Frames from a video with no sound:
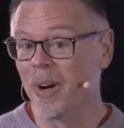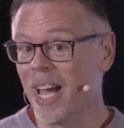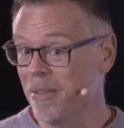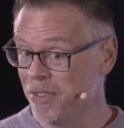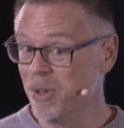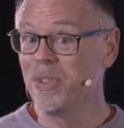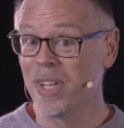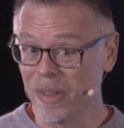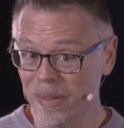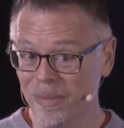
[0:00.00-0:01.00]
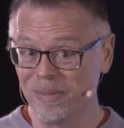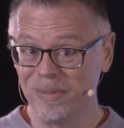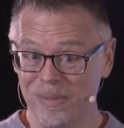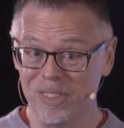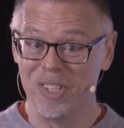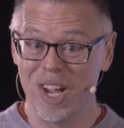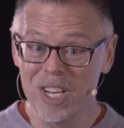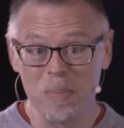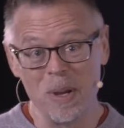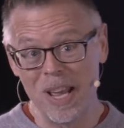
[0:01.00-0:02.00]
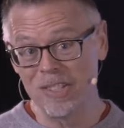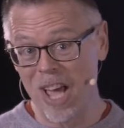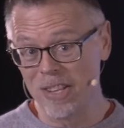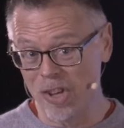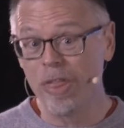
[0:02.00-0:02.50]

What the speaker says: kind of using judgment as a